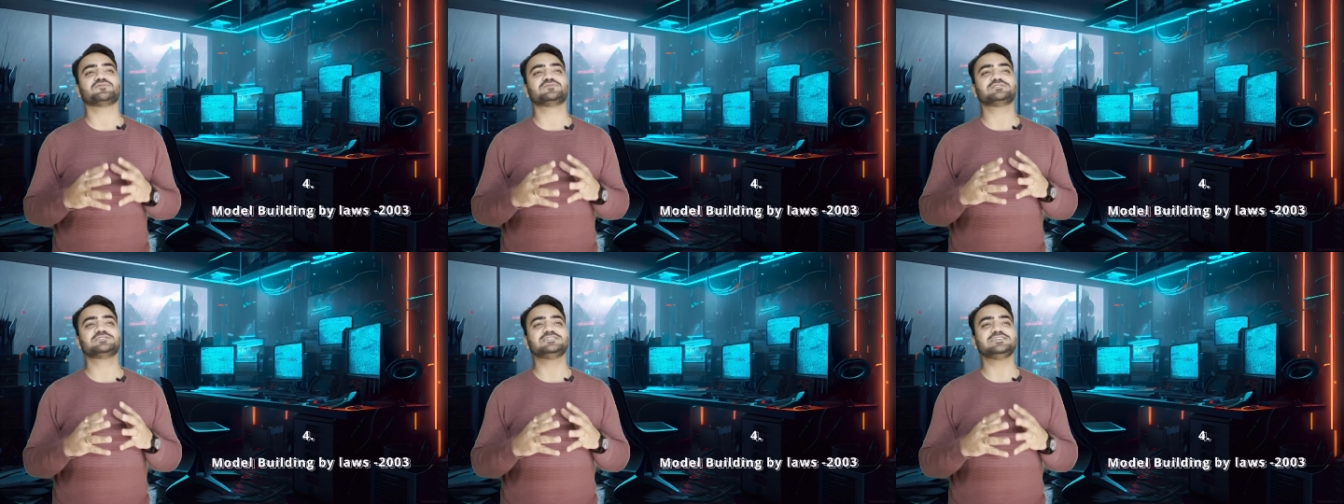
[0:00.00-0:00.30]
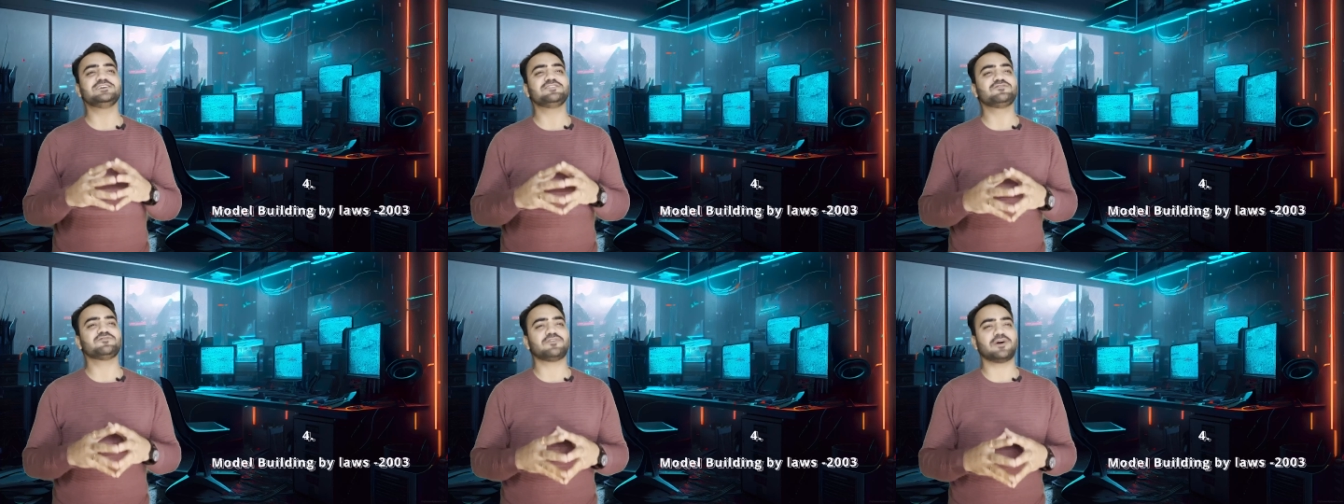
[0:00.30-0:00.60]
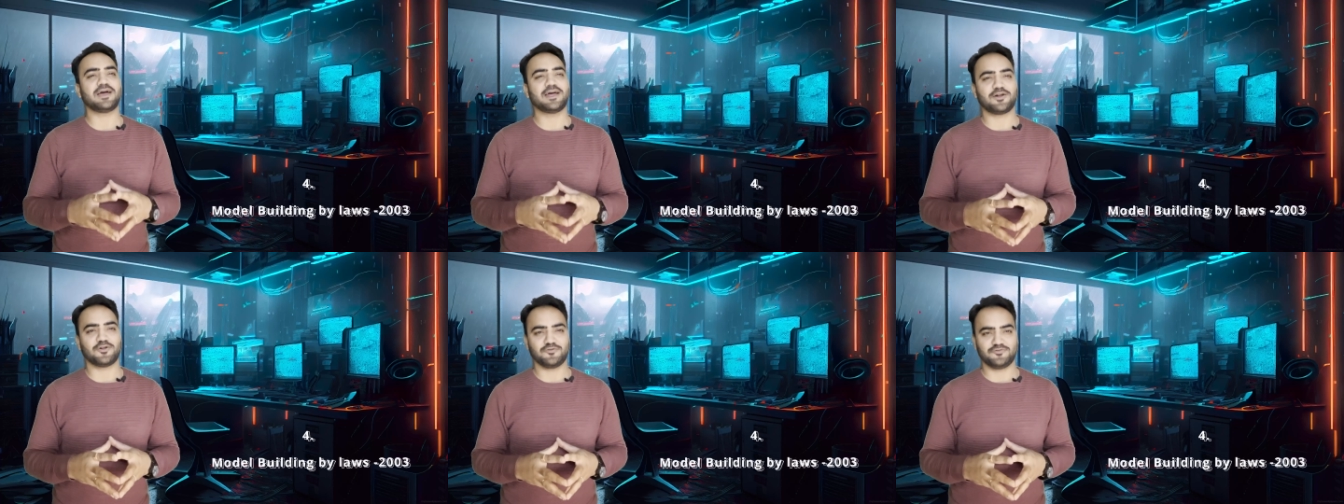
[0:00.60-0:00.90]
Chief
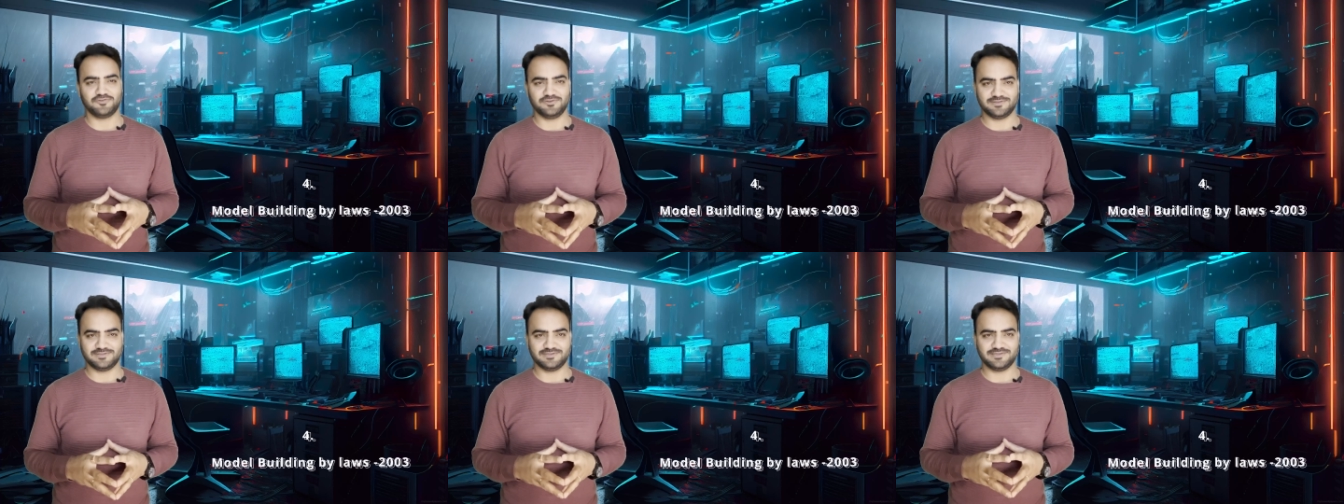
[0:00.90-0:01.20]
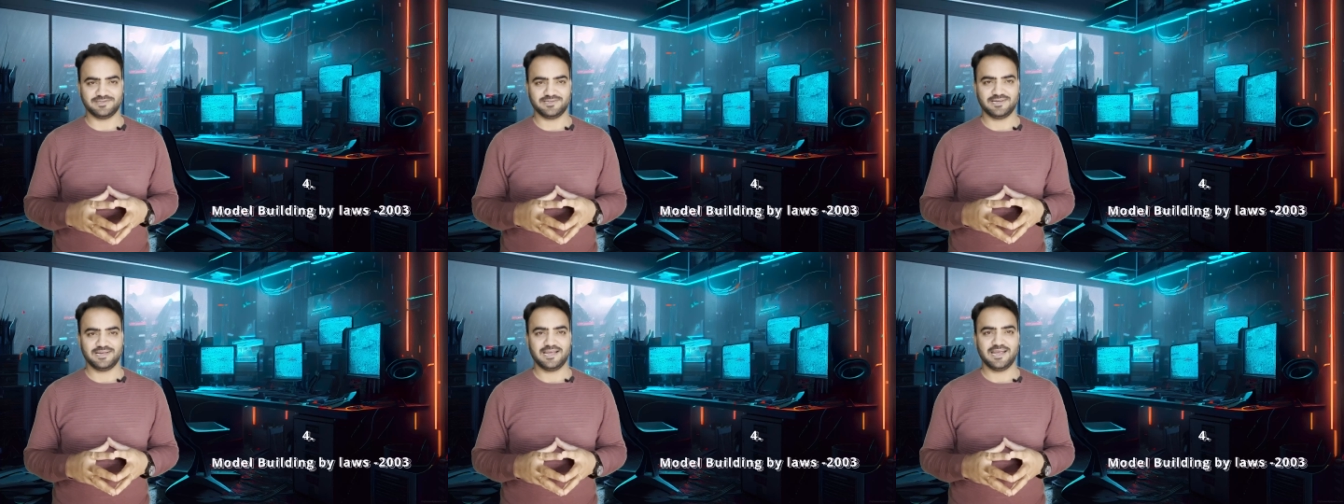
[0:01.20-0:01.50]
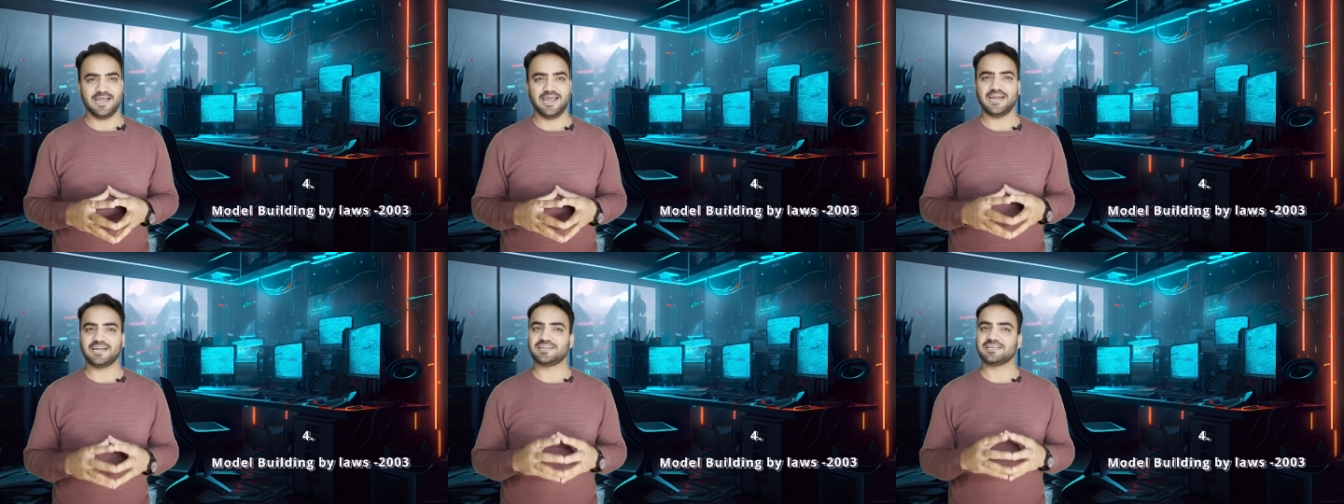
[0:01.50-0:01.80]
Fire Officer
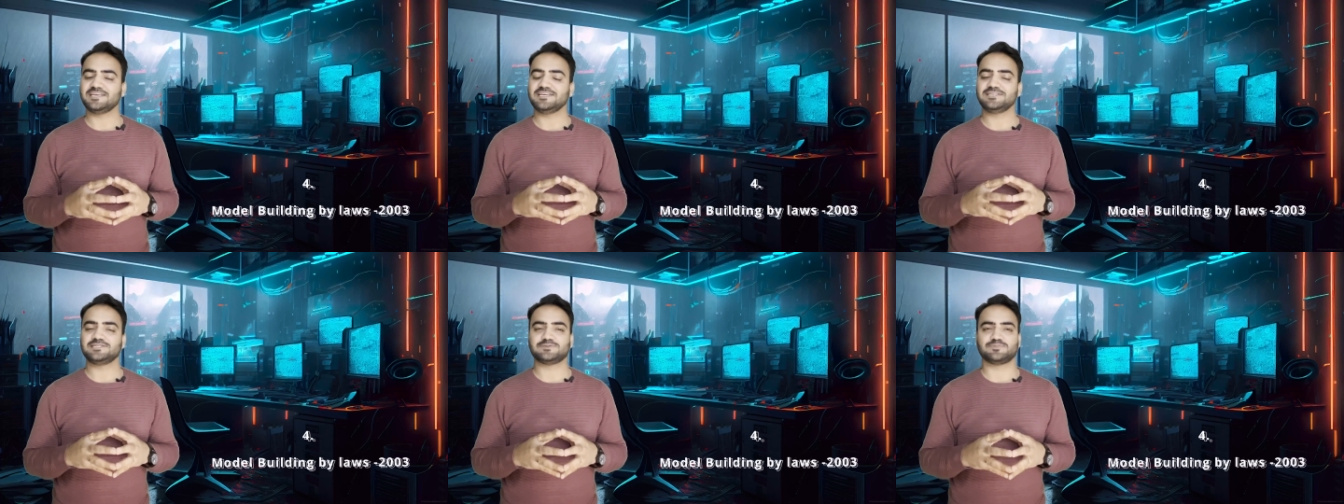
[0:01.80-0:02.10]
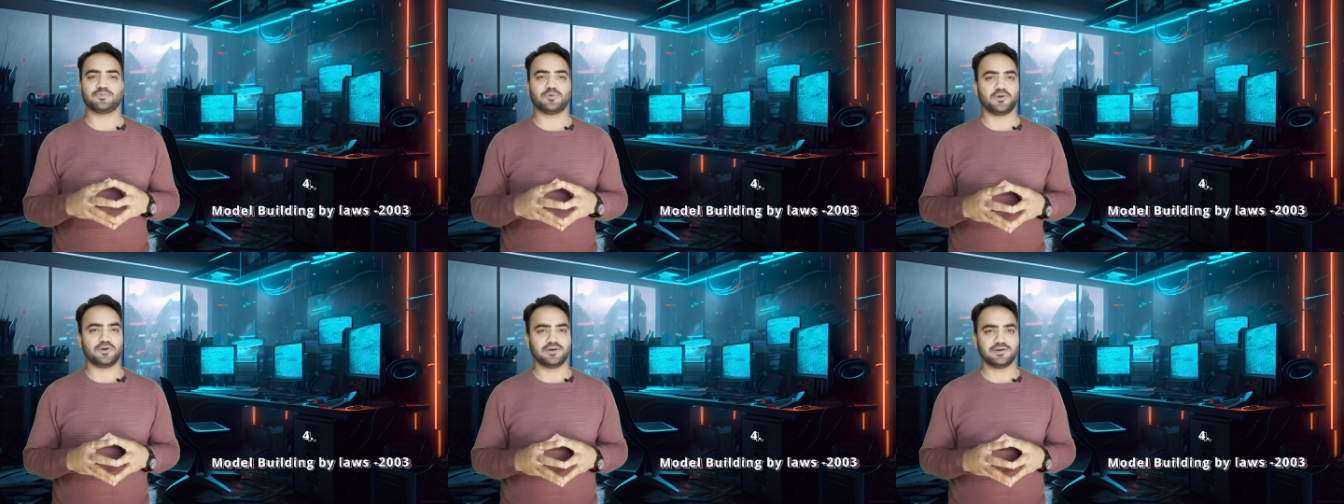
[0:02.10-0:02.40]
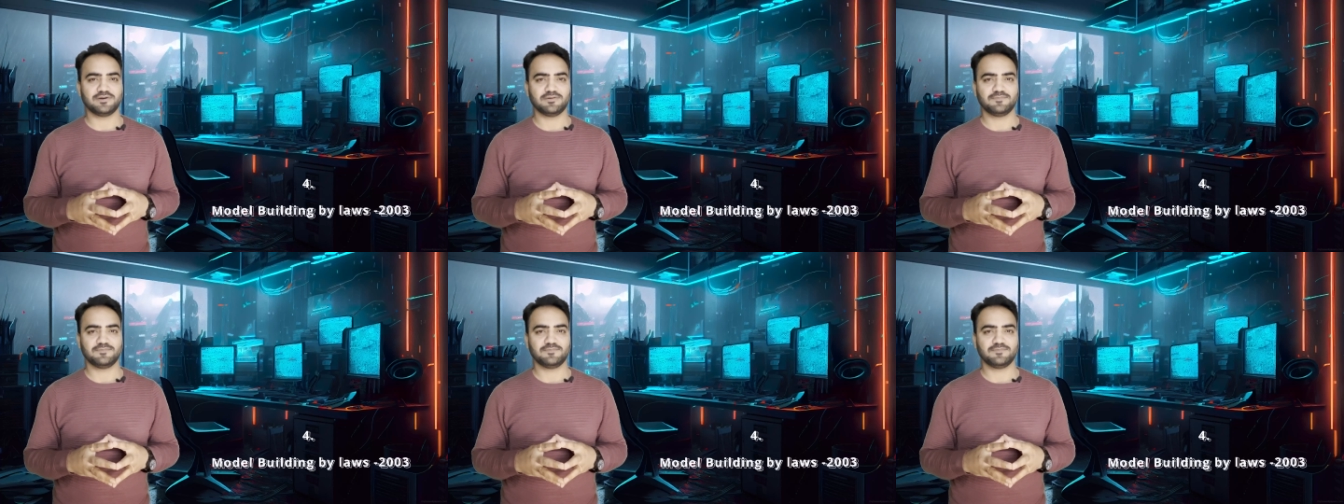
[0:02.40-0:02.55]
at each point.